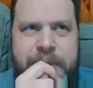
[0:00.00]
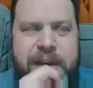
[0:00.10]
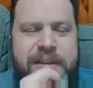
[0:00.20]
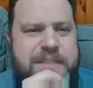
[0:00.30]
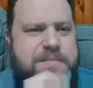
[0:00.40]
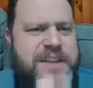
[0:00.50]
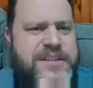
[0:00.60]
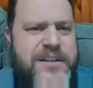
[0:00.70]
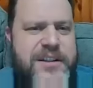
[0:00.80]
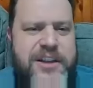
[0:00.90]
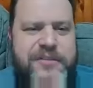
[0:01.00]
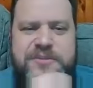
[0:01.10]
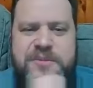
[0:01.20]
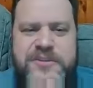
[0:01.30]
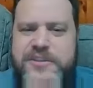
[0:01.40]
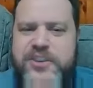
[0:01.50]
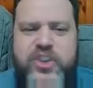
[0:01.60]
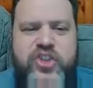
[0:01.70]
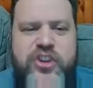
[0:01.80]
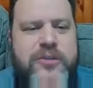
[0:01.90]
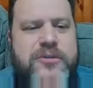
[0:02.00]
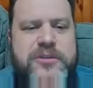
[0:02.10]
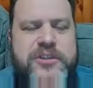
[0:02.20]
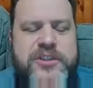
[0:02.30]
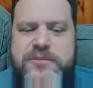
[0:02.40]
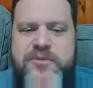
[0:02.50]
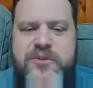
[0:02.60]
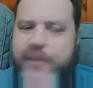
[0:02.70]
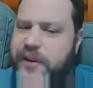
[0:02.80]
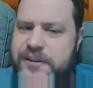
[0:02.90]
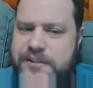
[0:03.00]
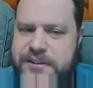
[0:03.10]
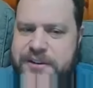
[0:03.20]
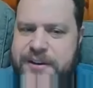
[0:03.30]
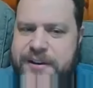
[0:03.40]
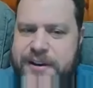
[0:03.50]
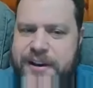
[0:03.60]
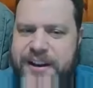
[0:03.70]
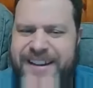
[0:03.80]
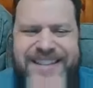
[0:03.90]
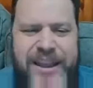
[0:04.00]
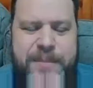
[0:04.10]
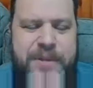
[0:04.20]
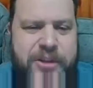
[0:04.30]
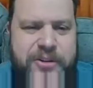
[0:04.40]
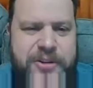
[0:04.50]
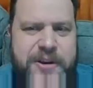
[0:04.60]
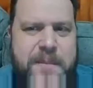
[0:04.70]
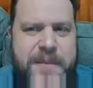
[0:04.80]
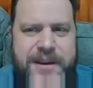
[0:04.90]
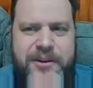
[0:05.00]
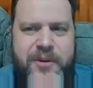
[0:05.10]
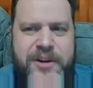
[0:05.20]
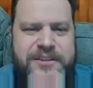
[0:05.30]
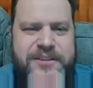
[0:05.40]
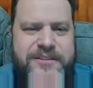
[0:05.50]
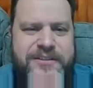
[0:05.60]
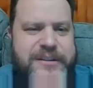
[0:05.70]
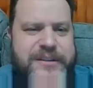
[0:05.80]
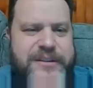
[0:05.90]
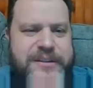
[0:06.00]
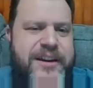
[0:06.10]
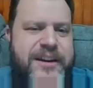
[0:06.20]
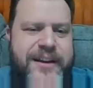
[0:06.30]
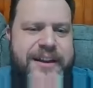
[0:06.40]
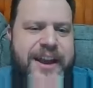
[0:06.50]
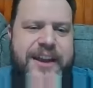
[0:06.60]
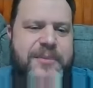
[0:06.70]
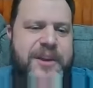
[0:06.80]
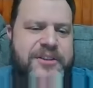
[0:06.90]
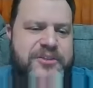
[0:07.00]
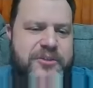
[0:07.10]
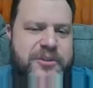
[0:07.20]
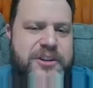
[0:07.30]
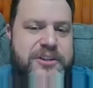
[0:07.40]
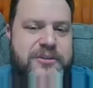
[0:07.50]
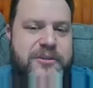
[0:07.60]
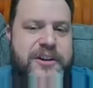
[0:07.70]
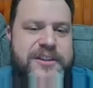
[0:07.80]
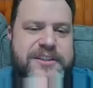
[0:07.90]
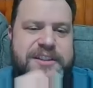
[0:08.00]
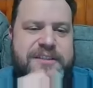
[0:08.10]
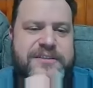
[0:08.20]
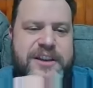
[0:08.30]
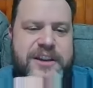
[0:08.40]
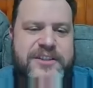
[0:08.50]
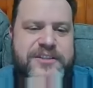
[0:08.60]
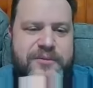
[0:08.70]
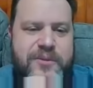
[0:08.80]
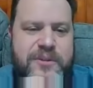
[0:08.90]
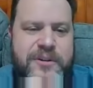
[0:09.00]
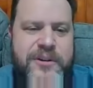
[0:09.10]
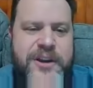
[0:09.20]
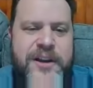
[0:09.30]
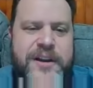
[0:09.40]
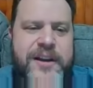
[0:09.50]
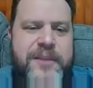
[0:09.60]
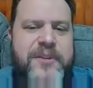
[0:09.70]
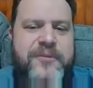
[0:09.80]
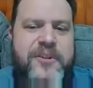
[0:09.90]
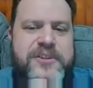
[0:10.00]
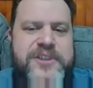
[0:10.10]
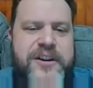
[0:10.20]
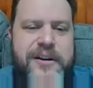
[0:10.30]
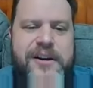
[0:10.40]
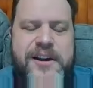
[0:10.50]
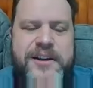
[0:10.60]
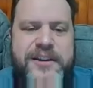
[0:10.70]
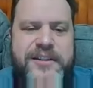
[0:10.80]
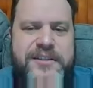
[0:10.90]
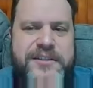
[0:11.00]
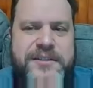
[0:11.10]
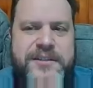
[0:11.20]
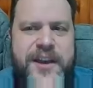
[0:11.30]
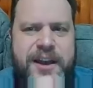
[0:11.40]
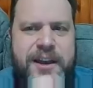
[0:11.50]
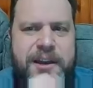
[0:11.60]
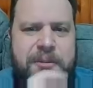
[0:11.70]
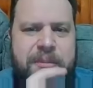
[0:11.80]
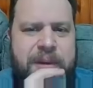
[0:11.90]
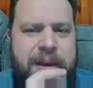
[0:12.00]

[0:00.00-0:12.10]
that basically covers most of the shows and movies. There's a couple other little minor ones. There's going to be like an animated droid story that sounds like it's for meant for a younger audience. And